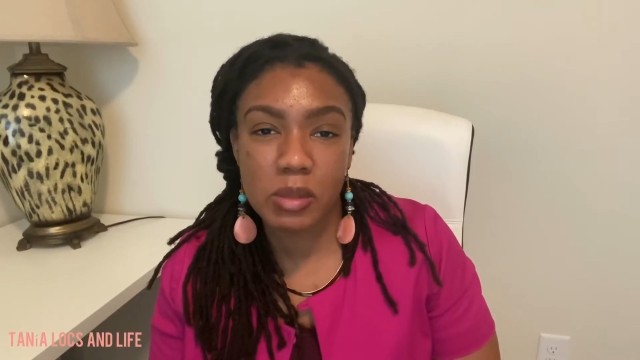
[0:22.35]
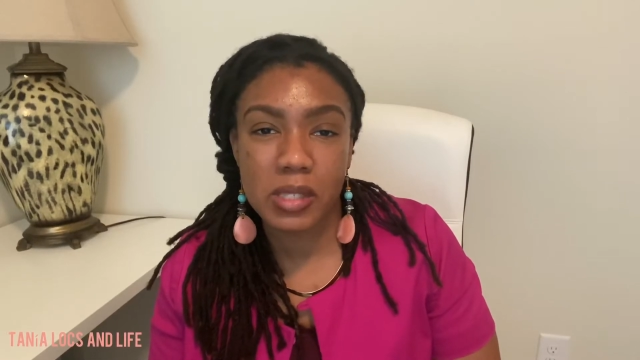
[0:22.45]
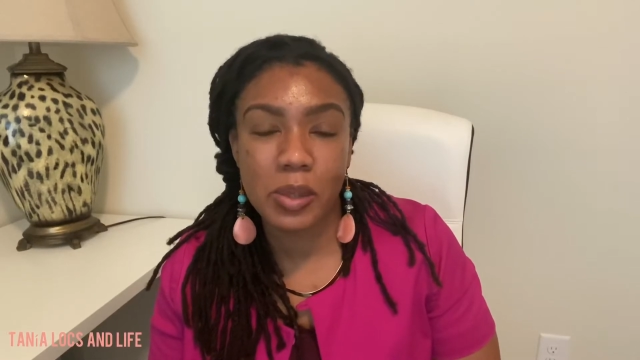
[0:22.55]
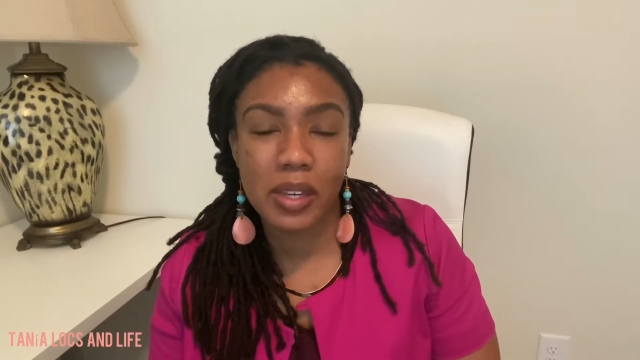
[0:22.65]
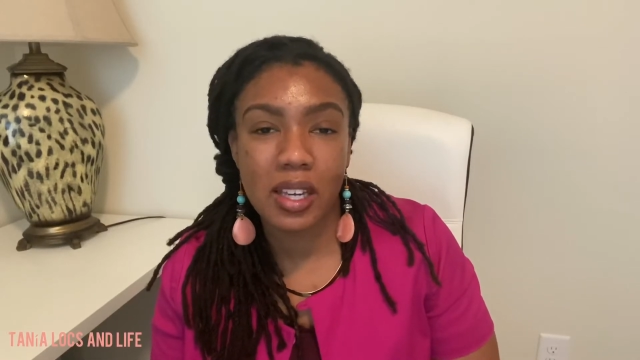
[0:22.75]

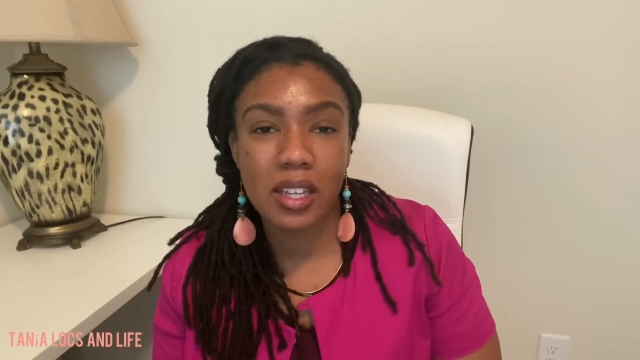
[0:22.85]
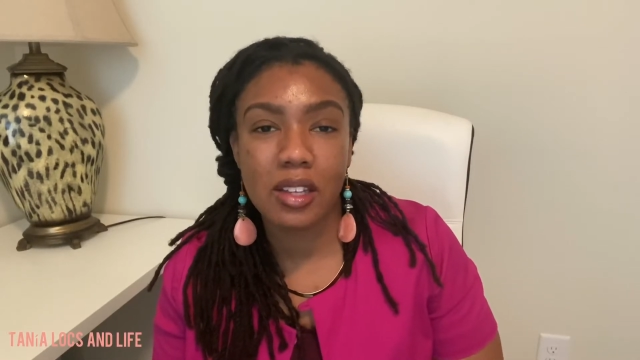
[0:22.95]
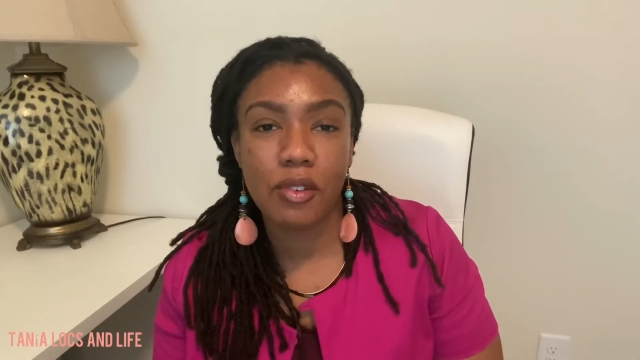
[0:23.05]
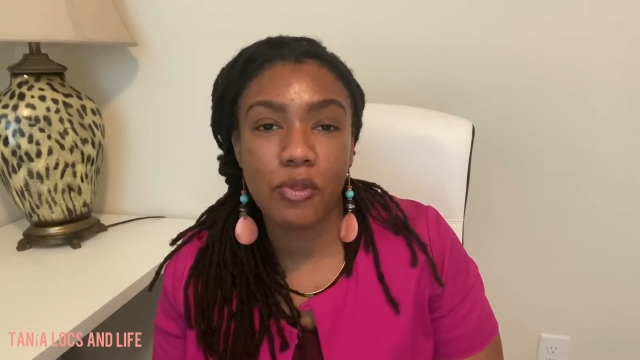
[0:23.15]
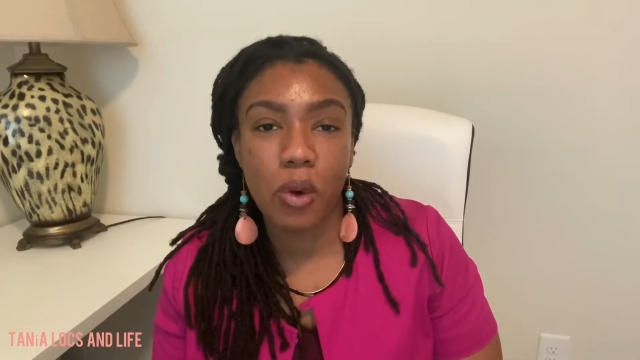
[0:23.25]
between
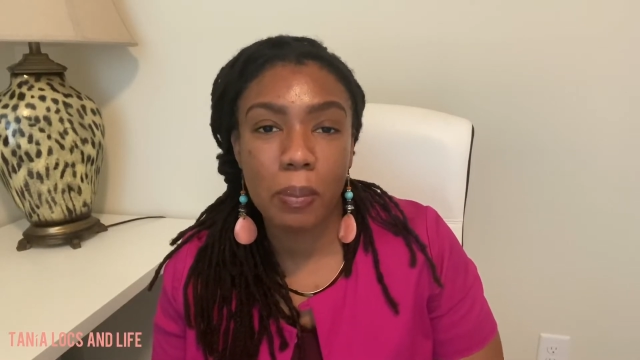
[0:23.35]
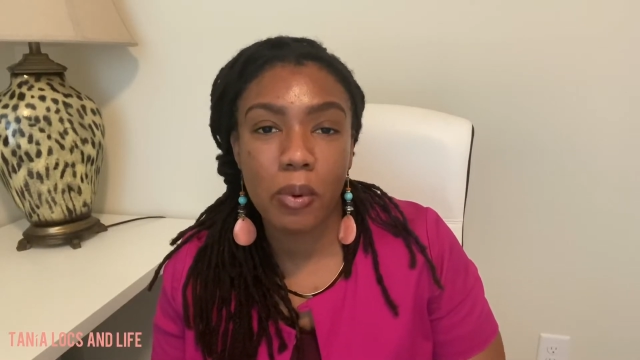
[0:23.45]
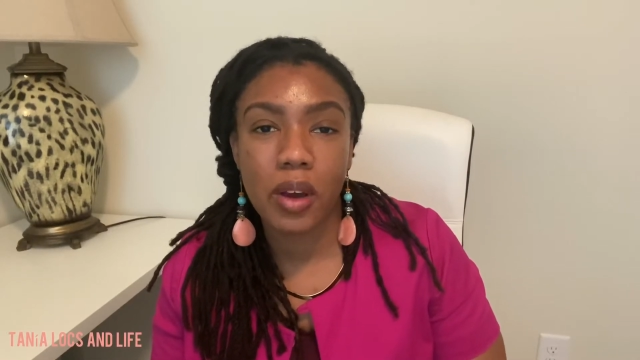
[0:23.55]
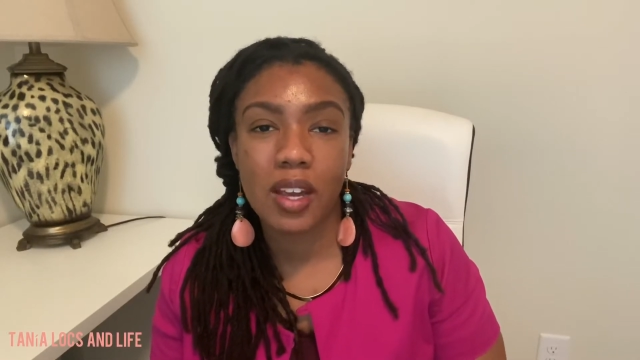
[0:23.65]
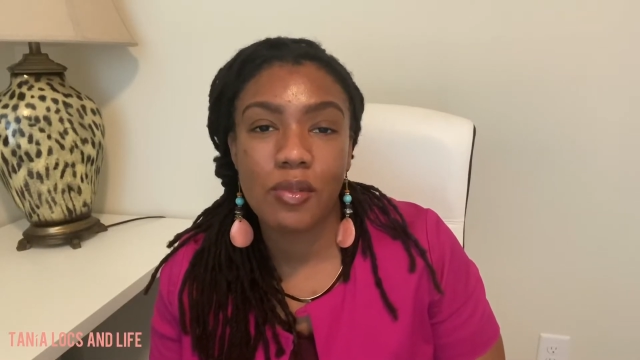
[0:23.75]
the
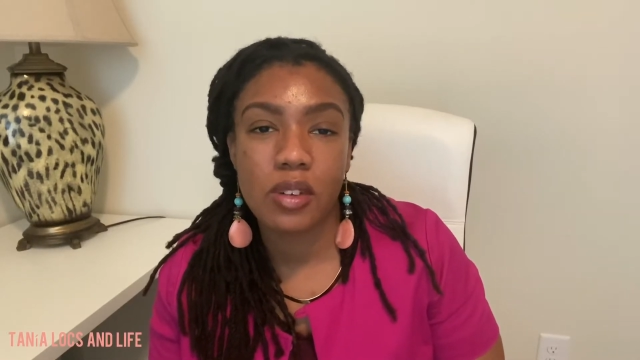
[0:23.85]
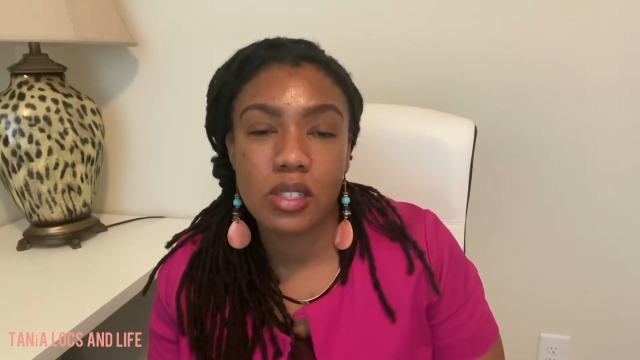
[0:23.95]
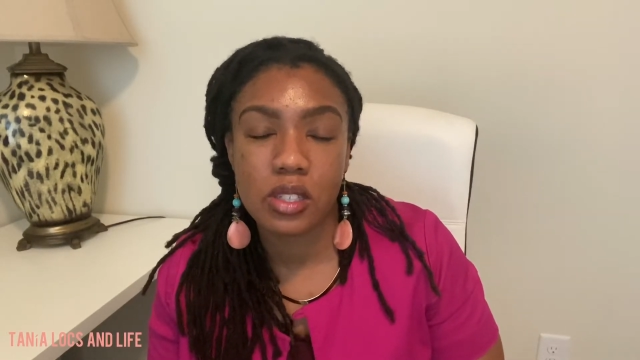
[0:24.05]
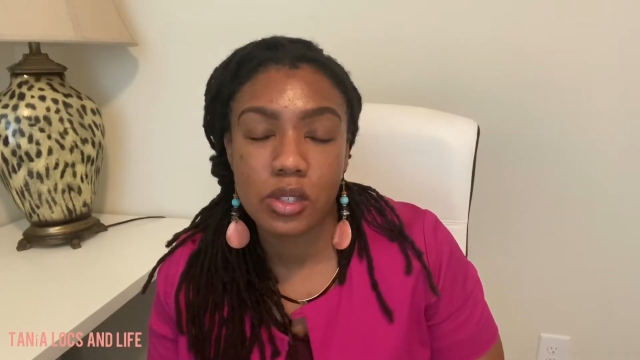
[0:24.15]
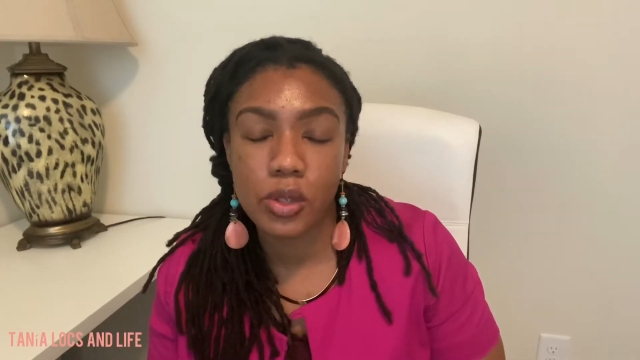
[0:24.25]
4-point
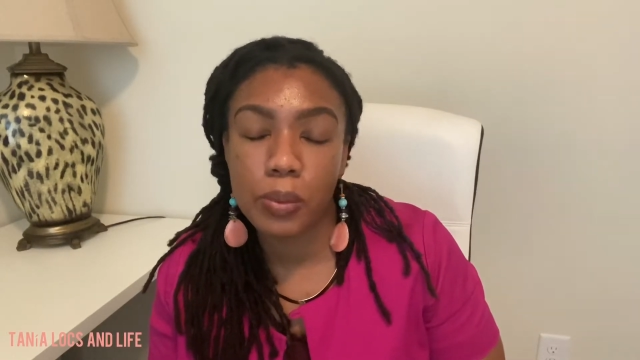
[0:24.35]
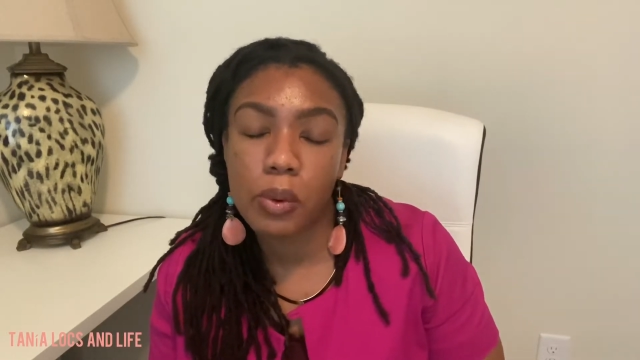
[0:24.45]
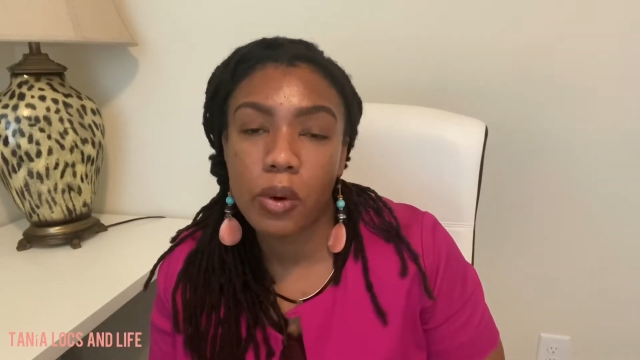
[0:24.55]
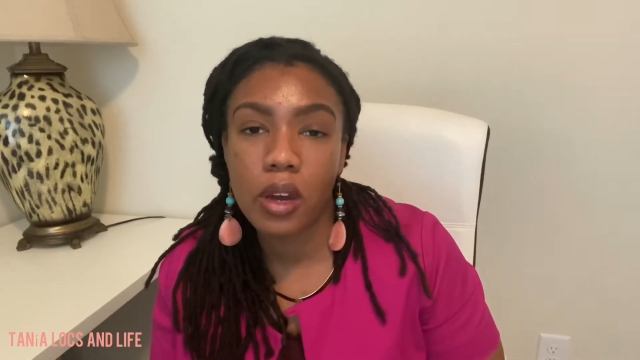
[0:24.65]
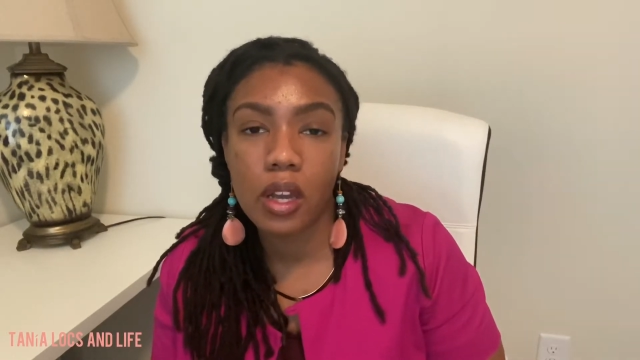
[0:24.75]
versus a
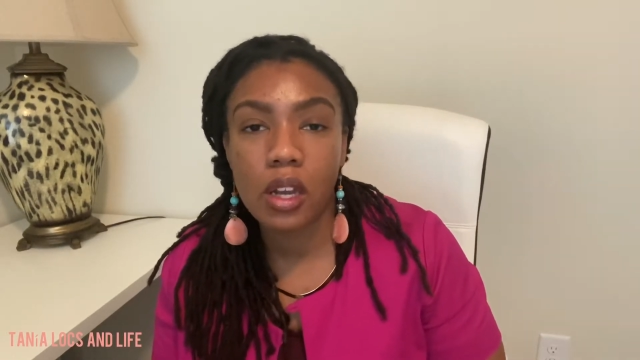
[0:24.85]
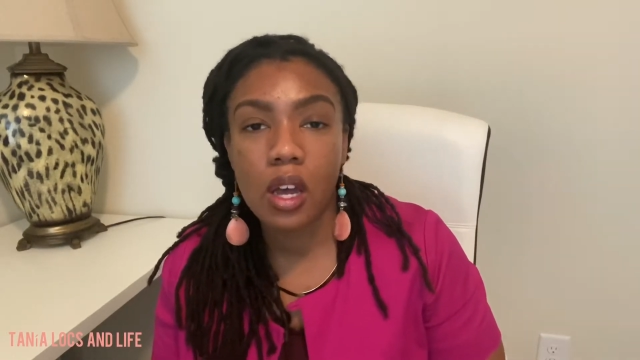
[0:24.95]
2-point.